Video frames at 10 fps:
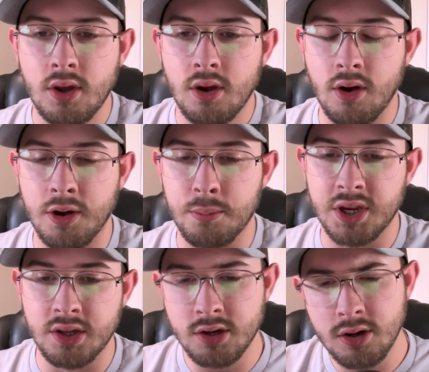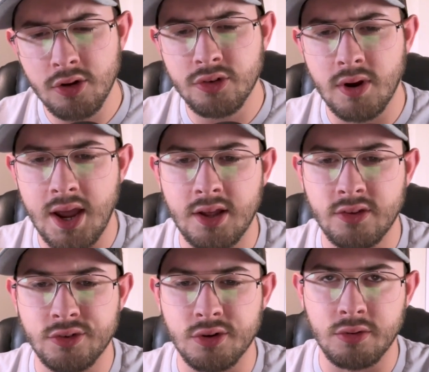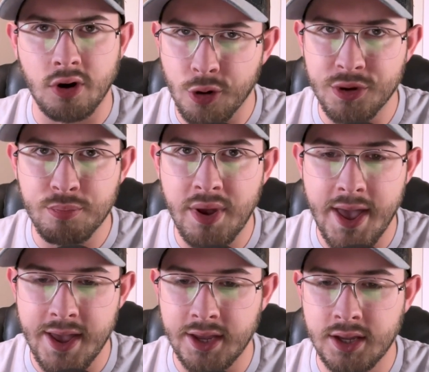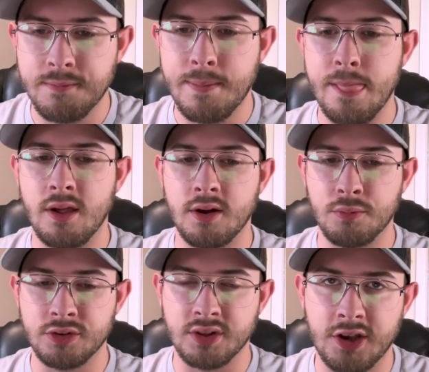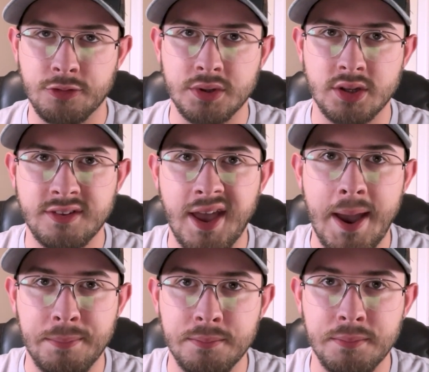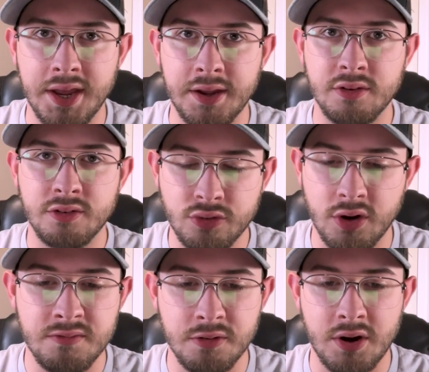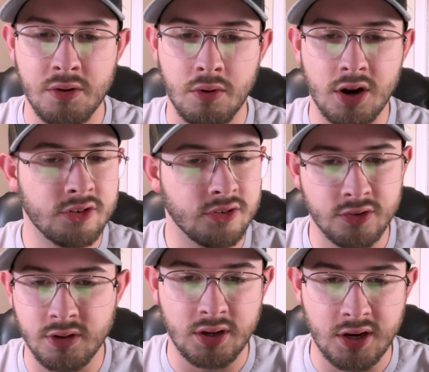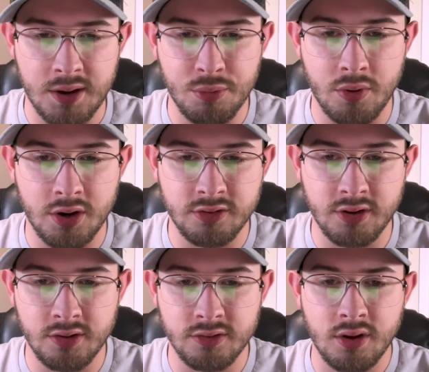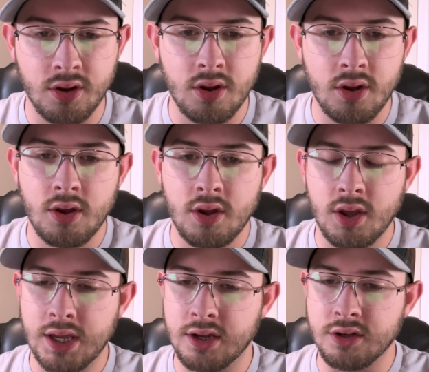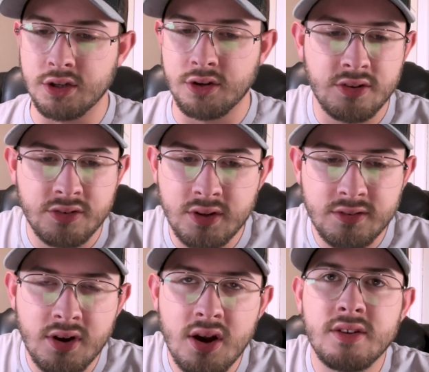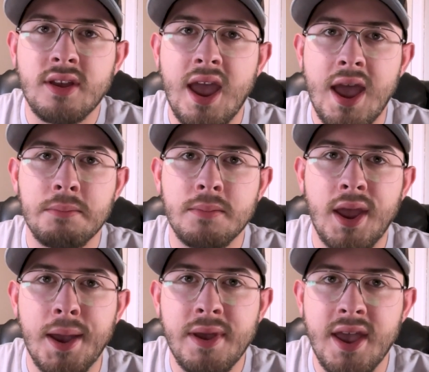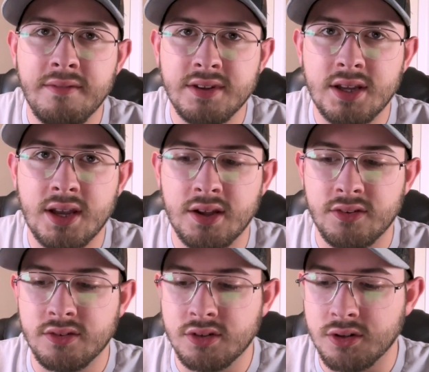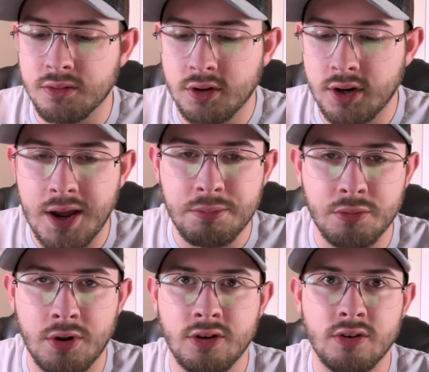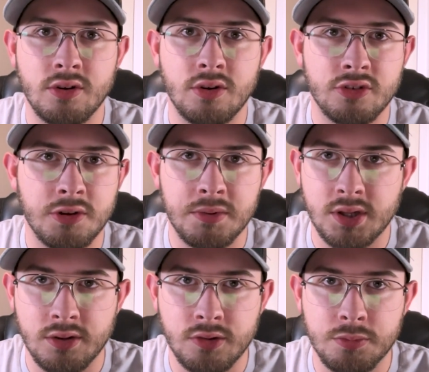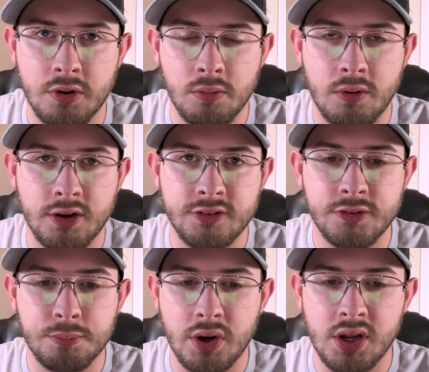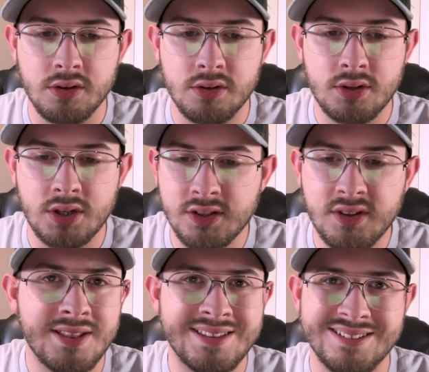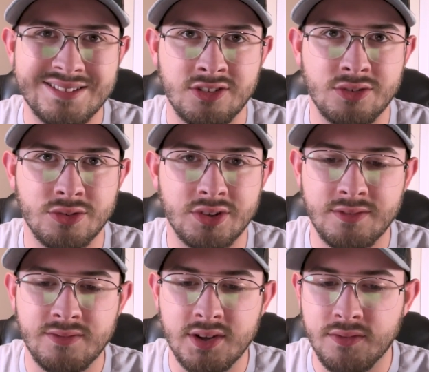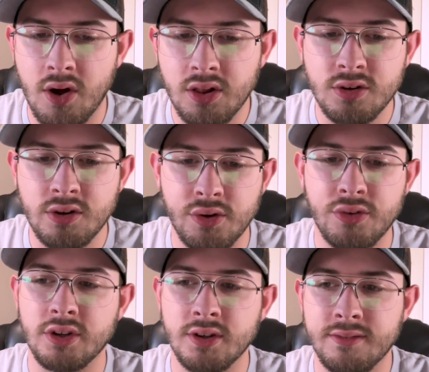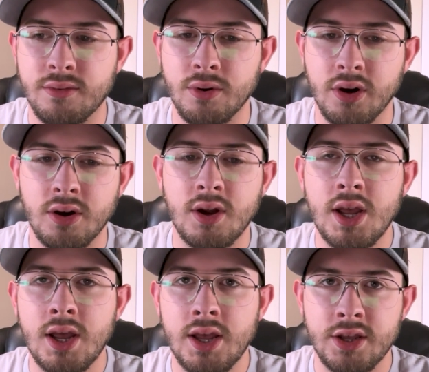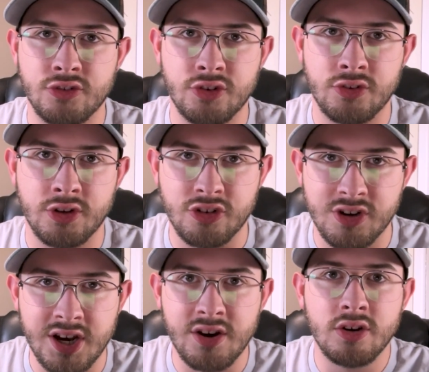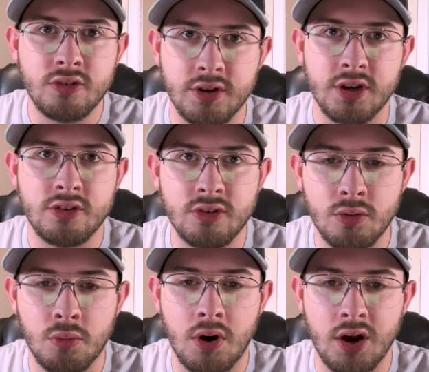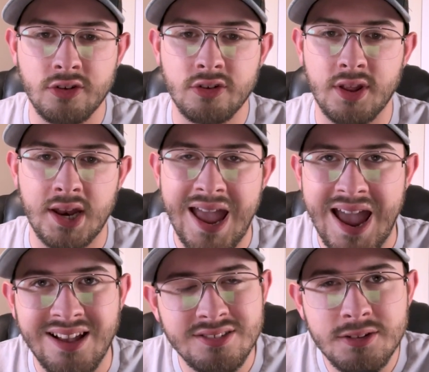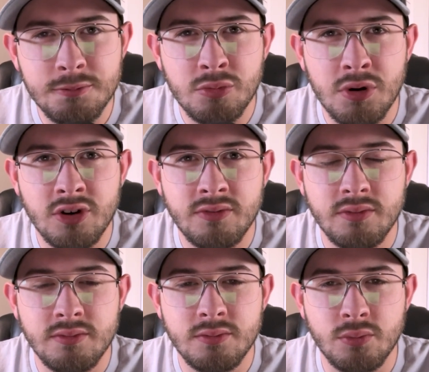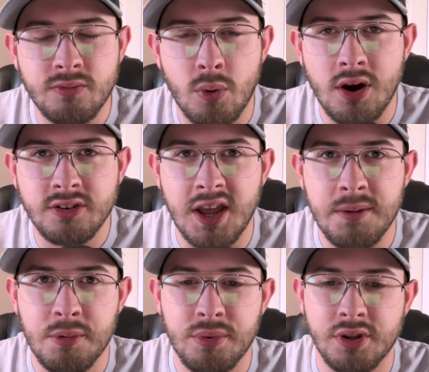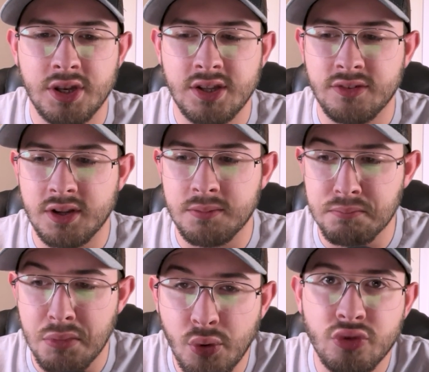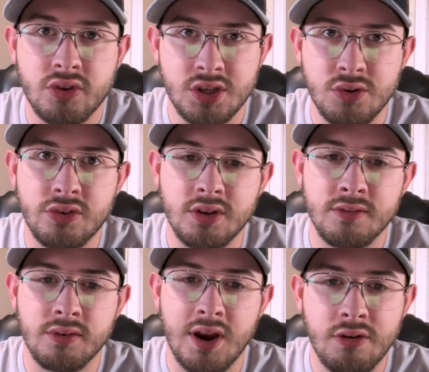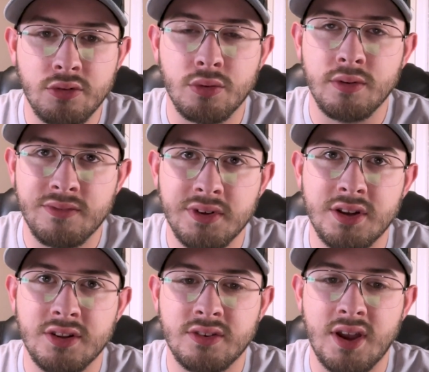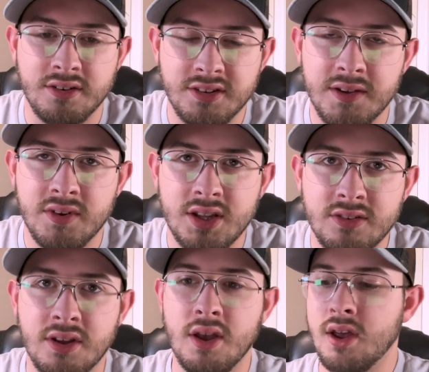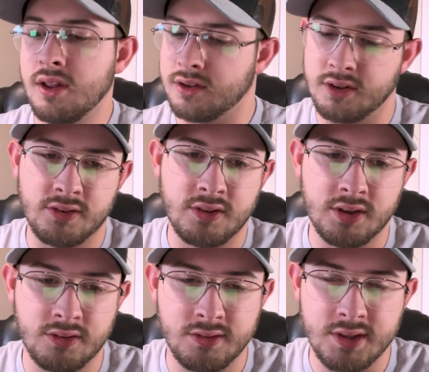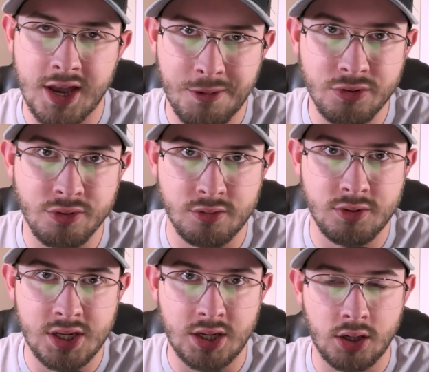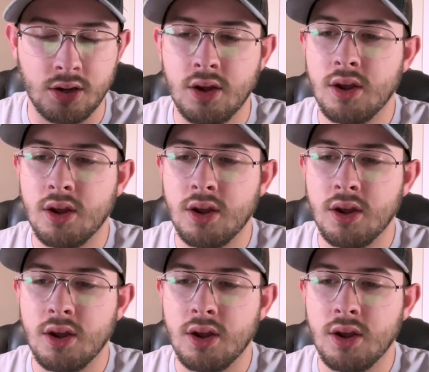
And then it also has, Garmin Pay, which allows me to tap and pay straight from my watch, just like an Apple Watch does. And it's not as app heavy as, an Apple Watch or some of the other smartwatches, but it's got the essentials. And if all you're using it for is just a generic traditional watch that has some smartwatch capabilities and mostly using it for outdoor and fitness activities, then this thing is the absolute king.